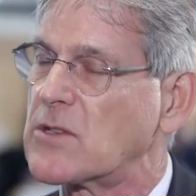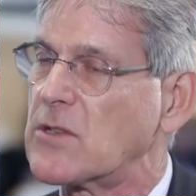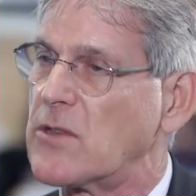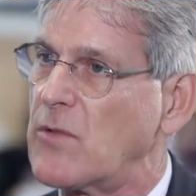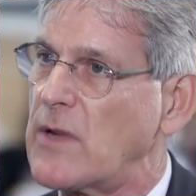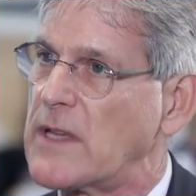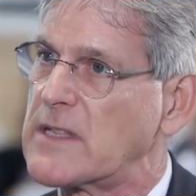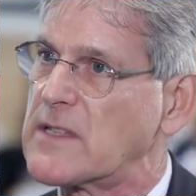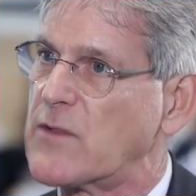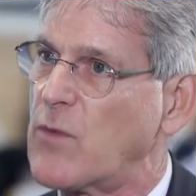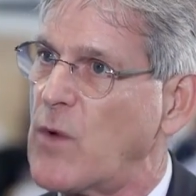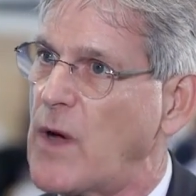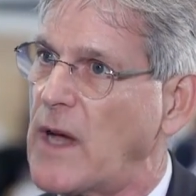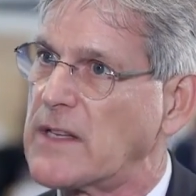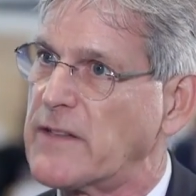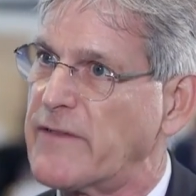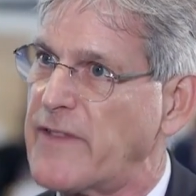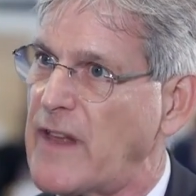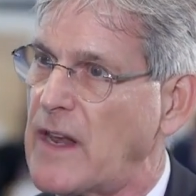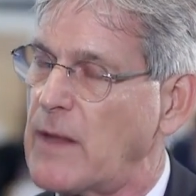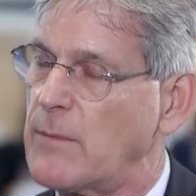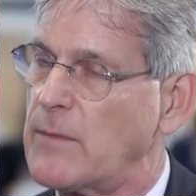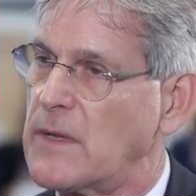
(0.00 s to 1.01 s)
to the reservoir
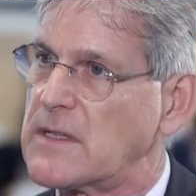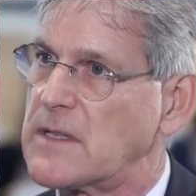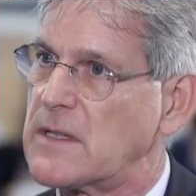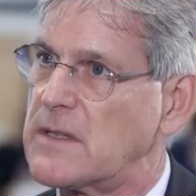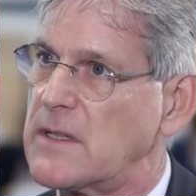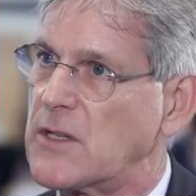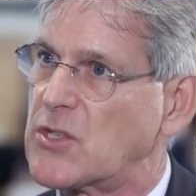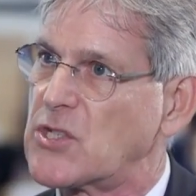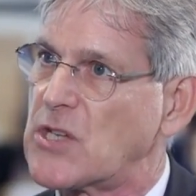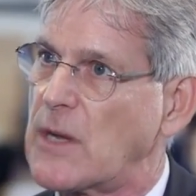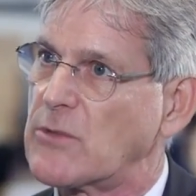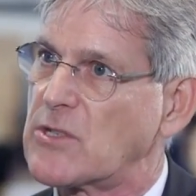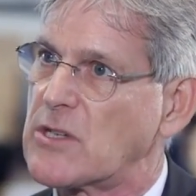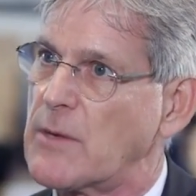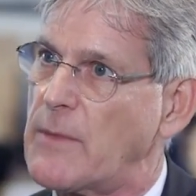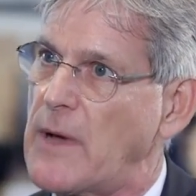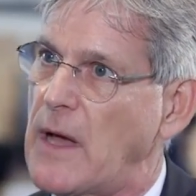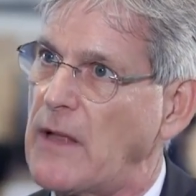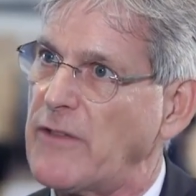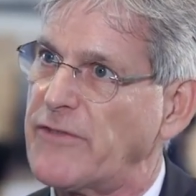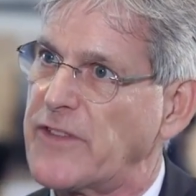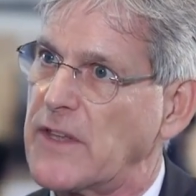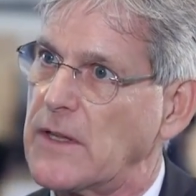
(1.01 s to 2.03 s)
development in the
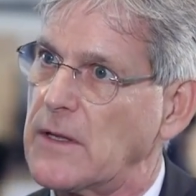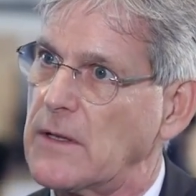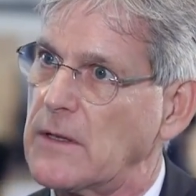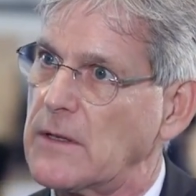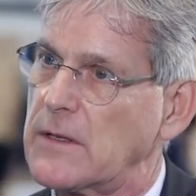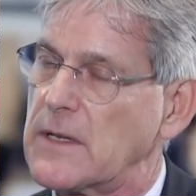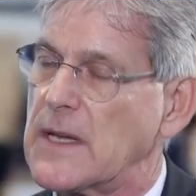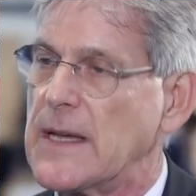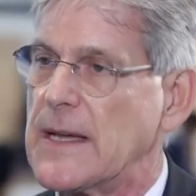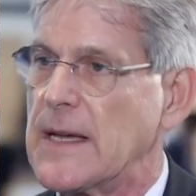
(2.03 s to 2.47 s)
Chemchemal field,